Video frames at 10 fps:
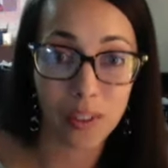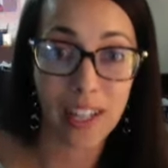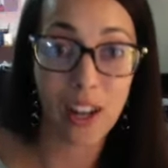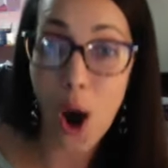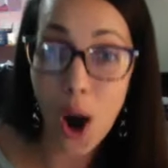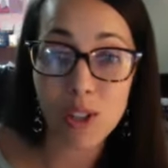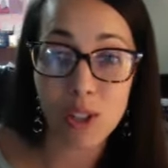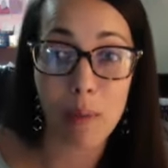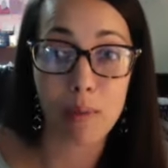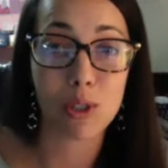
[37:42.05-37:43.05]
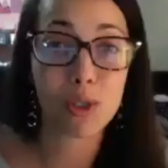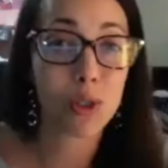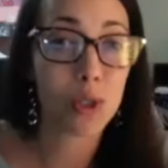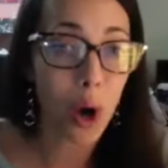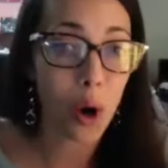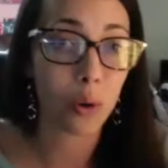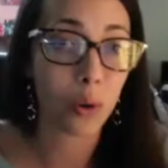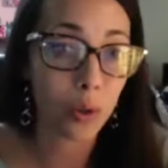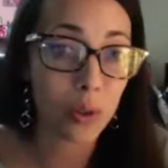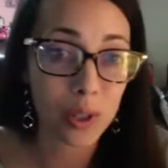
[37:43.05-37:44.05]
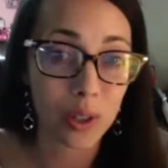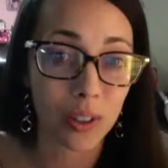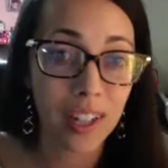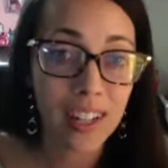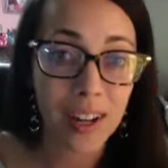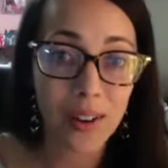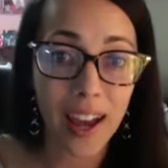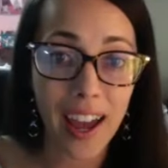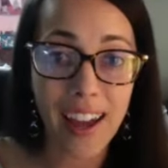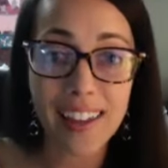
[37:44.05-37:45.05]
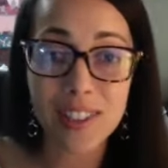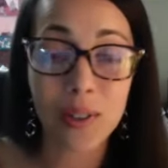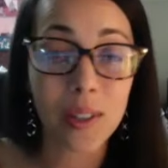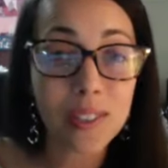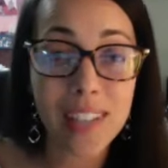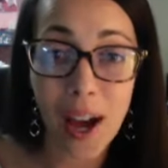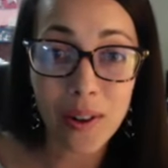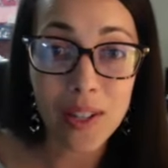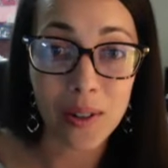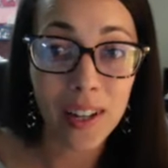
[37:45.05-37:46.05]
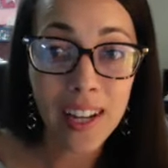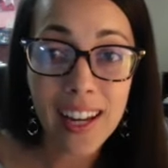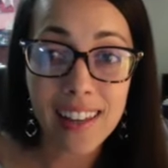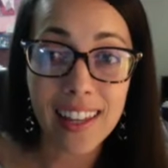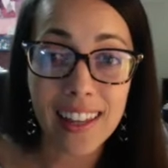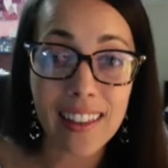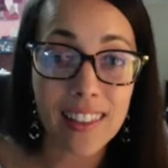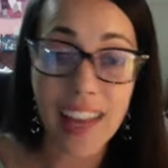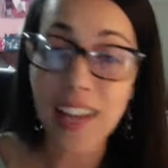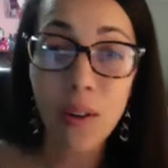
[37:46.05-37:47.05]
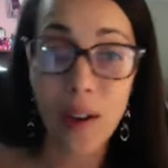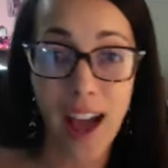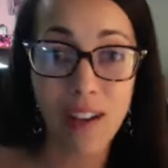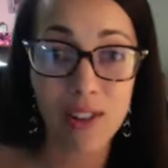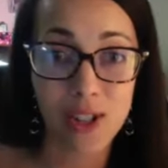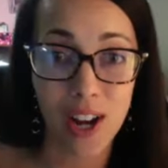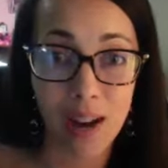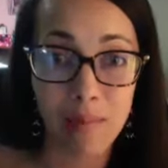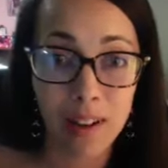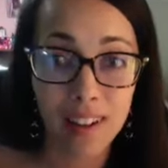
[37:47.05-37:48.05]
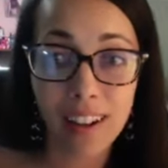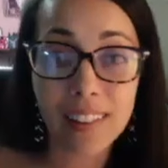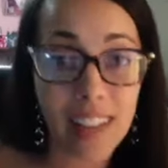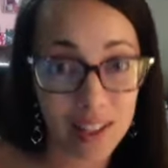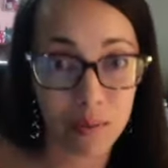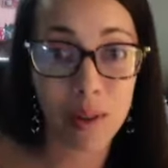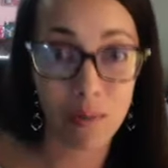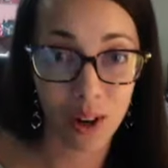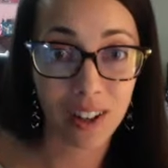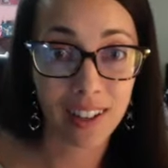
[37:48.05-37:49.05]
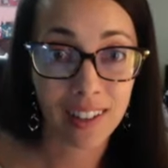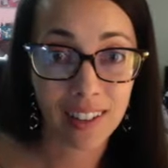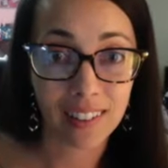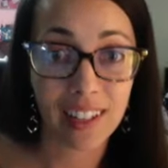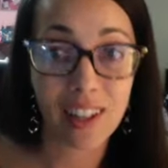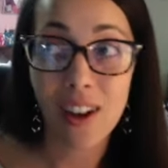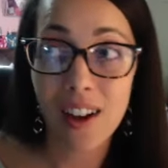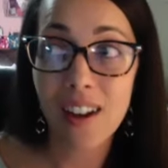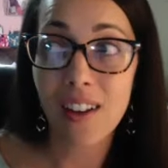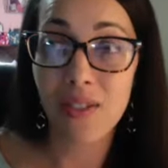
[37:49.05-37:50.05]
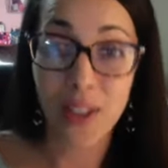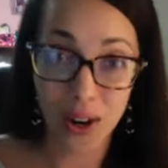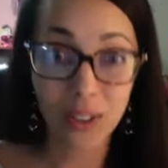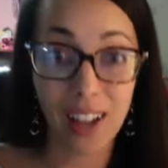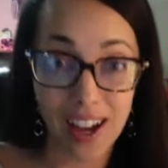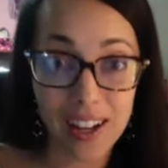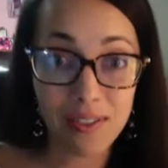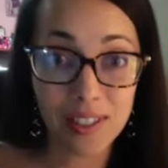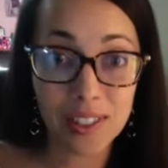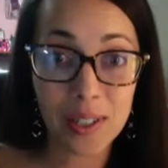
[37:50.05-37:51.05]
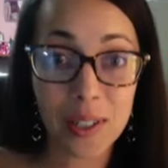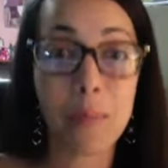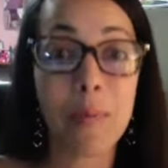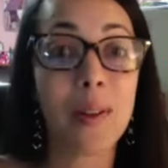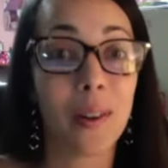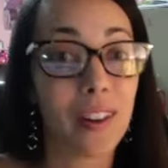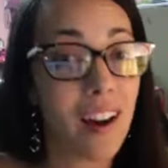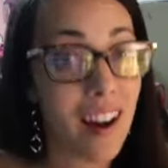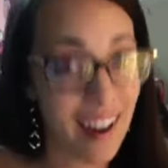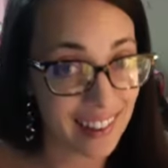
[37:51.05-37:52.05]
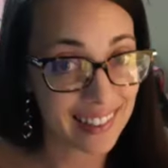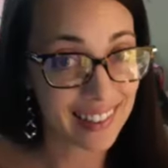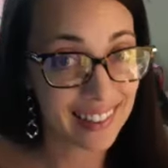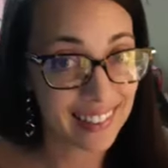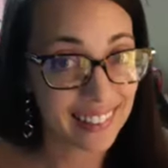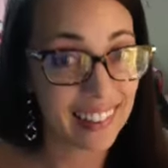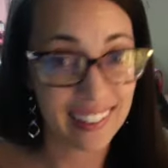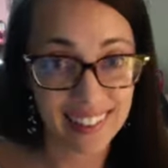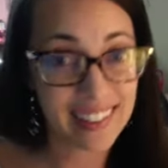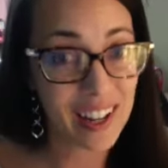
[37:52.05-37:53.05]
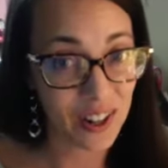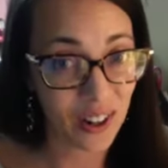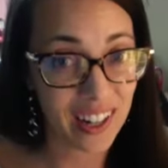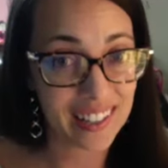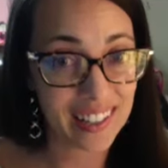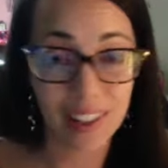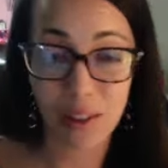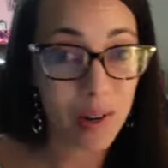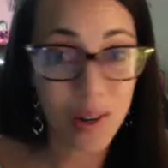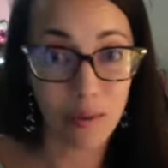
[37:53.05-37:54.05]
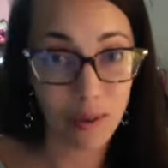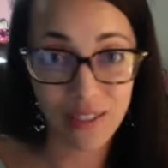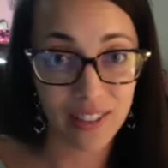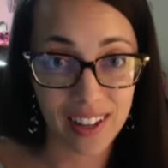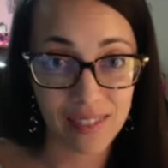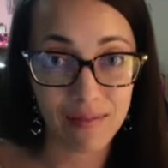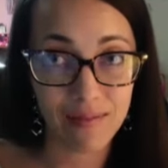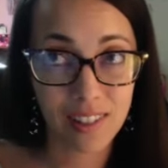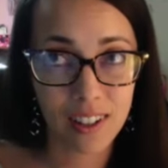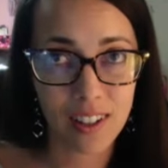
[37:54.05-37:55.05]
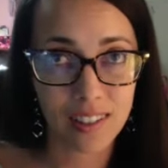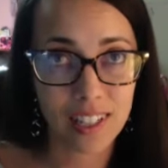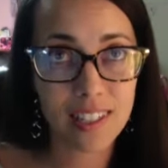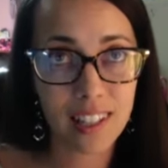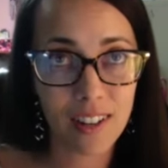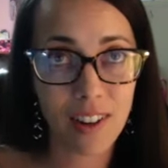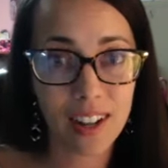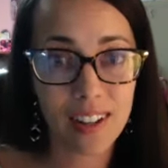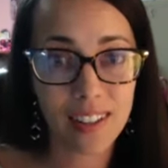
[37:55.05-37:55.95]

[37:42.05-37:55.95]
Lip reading: Like our job is so crucial. Okay. And so they'll tell you that they don't have a job unless we work. Like their lives depend on us. Like, isn't that crazy? Like we don't work for them. Did I say that right?